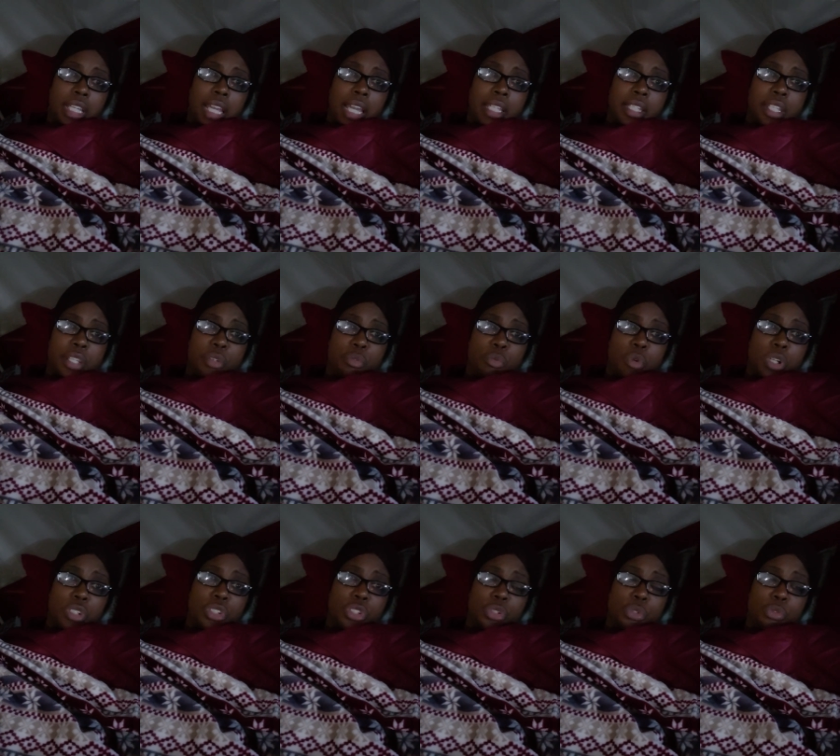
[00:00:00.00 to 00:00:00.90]
and then
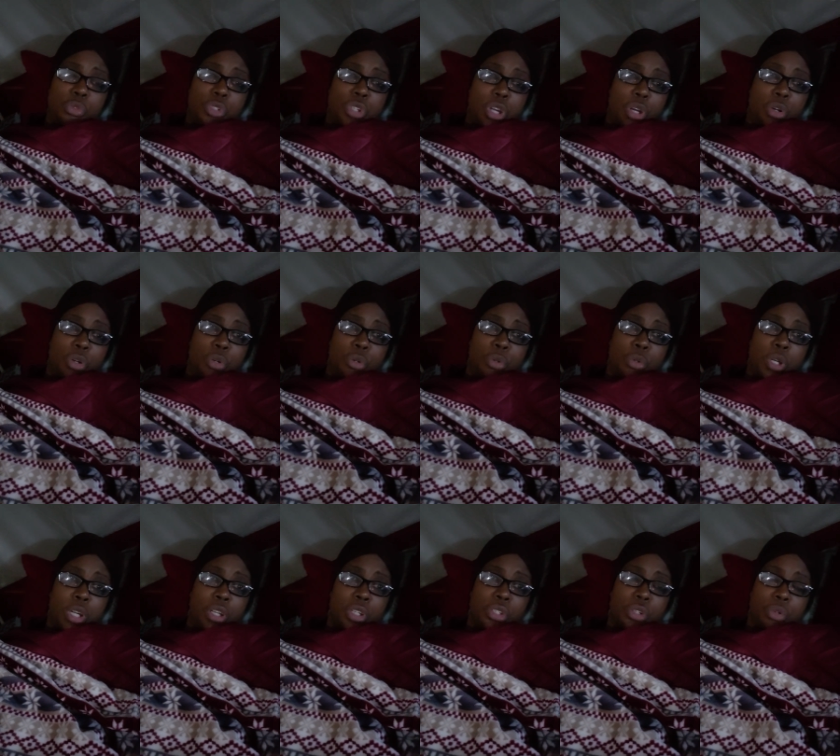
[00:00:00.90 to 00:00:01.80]
once you know
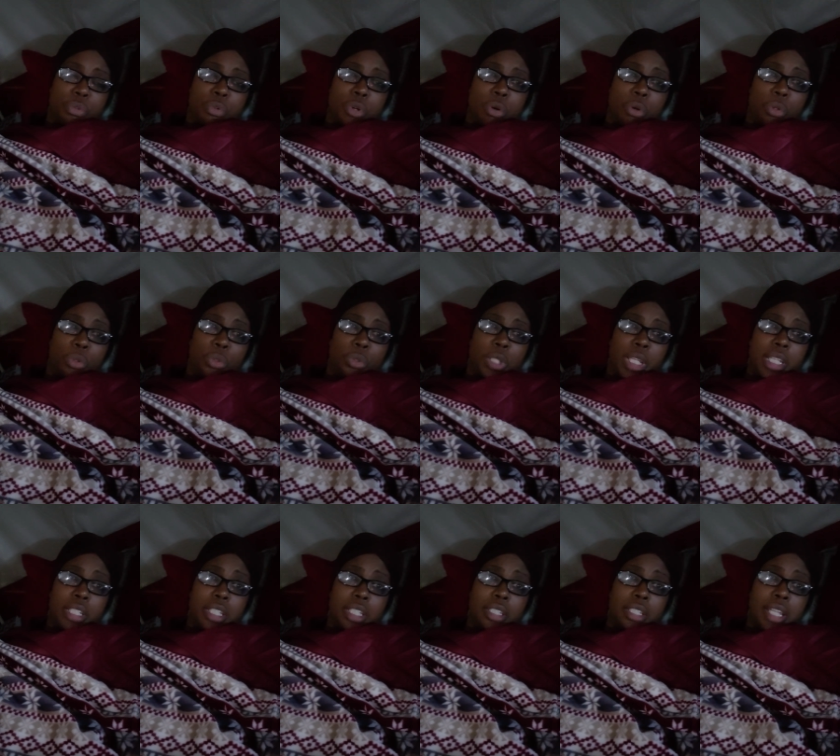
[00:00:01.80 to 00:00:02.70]
your role
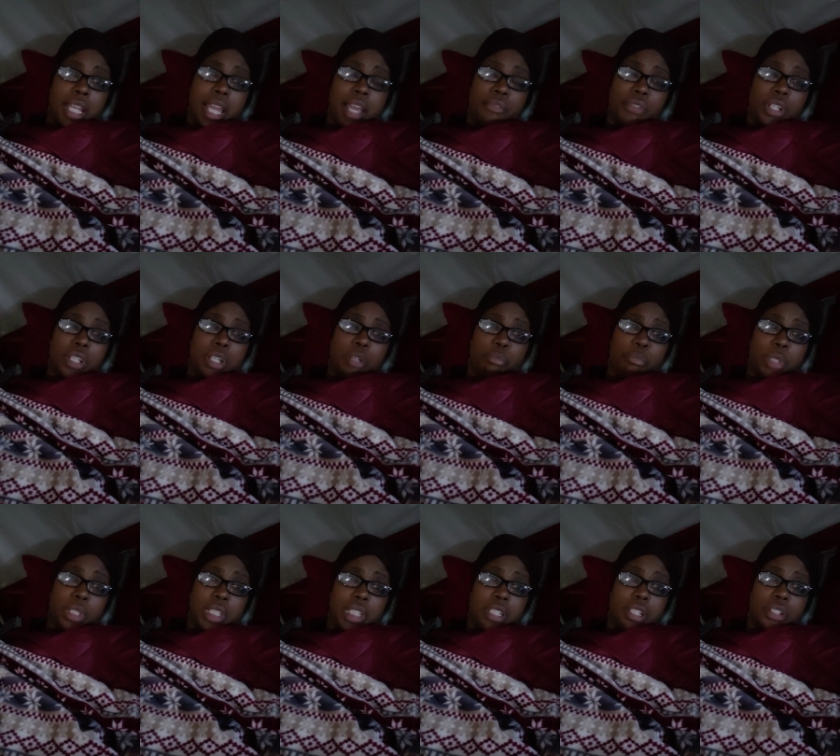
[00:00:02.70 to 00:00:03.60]
and then have a
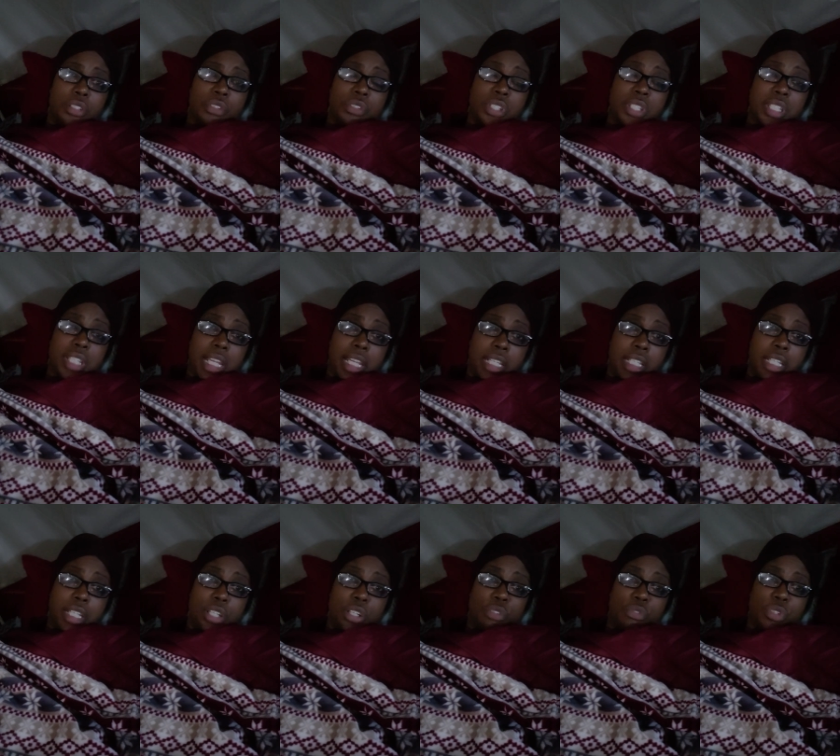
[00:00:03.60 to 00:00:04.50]
complete
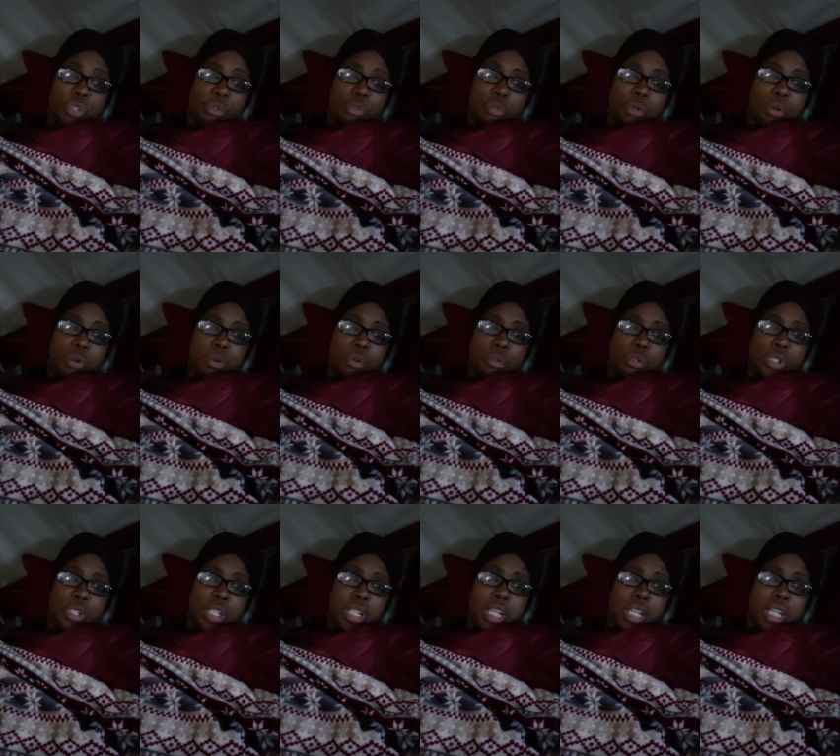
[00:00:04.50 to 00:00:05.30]
understanding of your role,